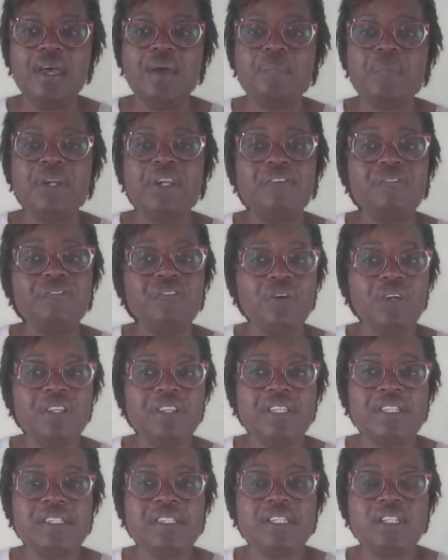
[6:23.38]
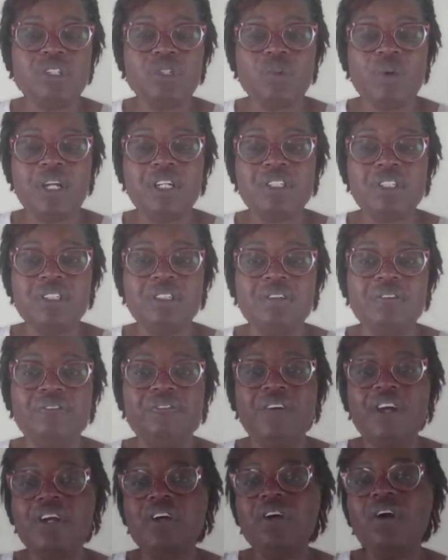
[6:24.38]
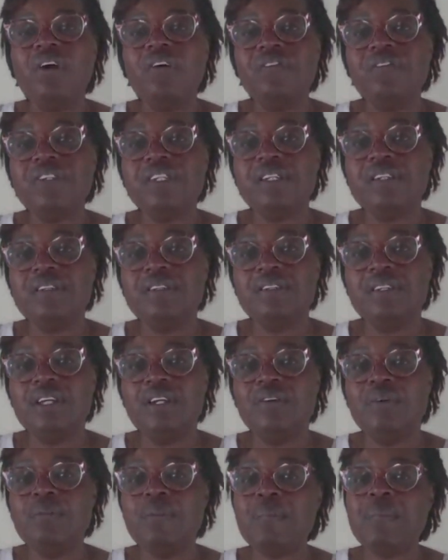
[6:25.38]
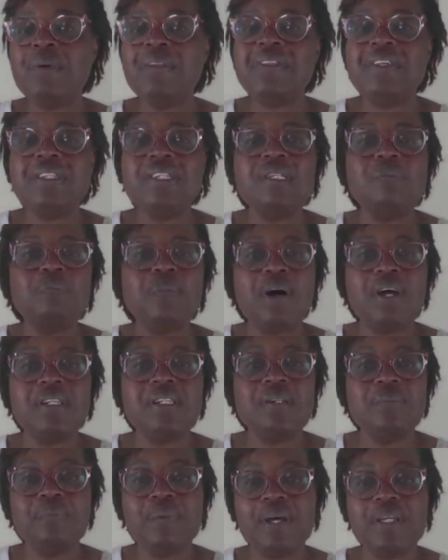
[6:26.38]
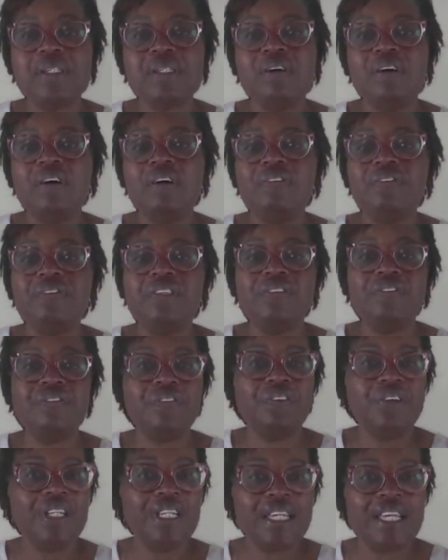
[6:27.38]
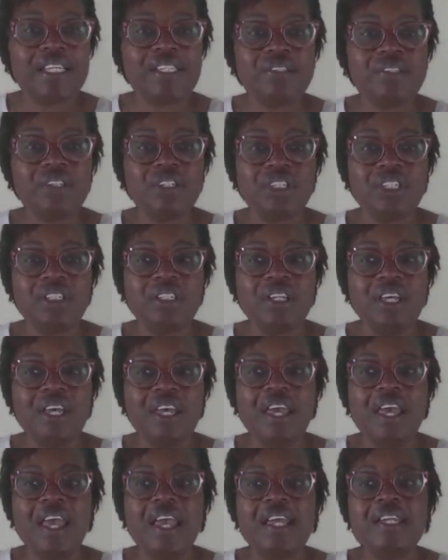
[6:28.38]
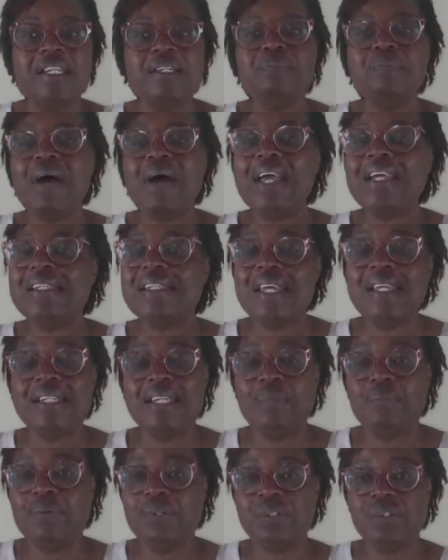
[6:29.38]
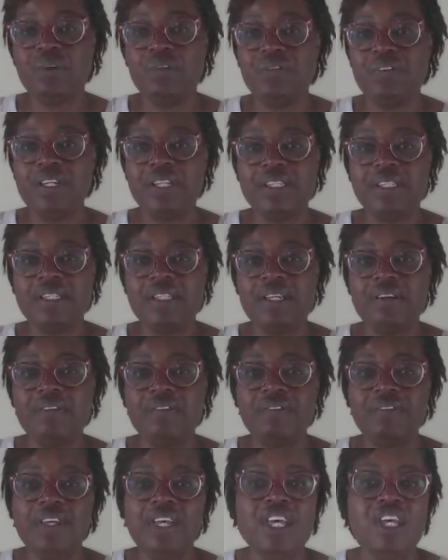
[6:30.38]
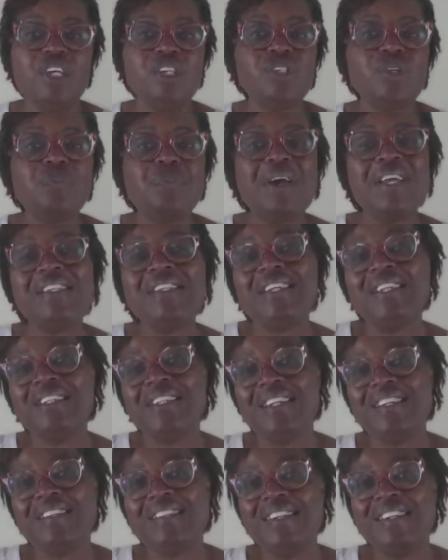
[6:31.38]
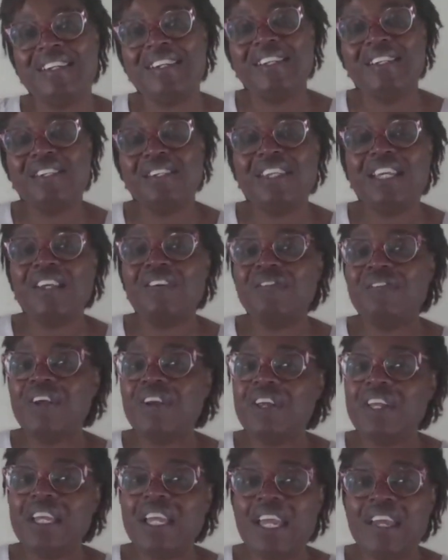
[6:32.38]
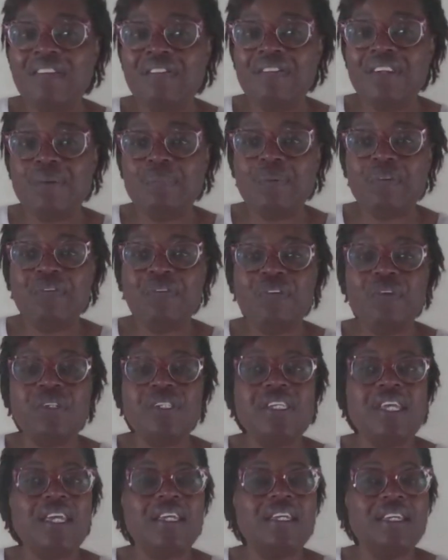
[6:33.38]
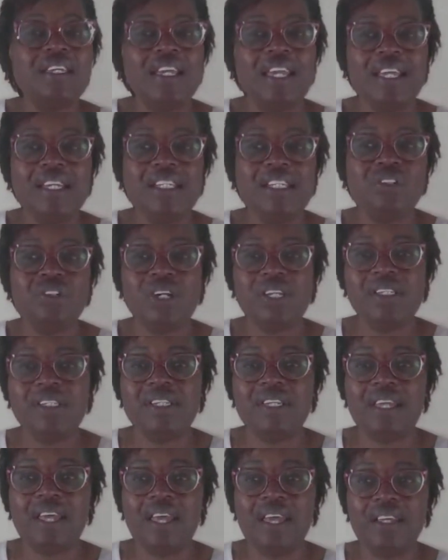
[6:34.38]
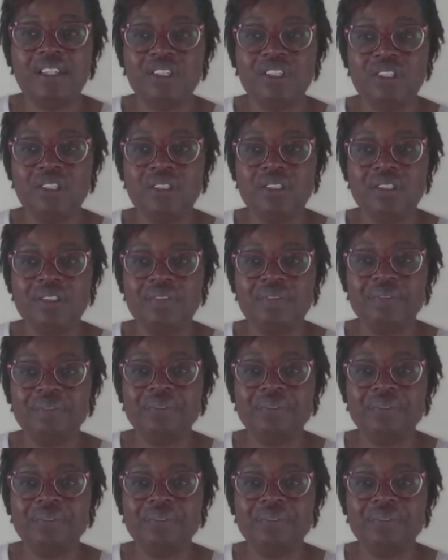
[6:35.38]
But if you're in this situation, very often, remember this is part and parcel of the falling estrogen, and it might end up resolving itself. So, my suggestion is think very carefully before taking any drastic actions.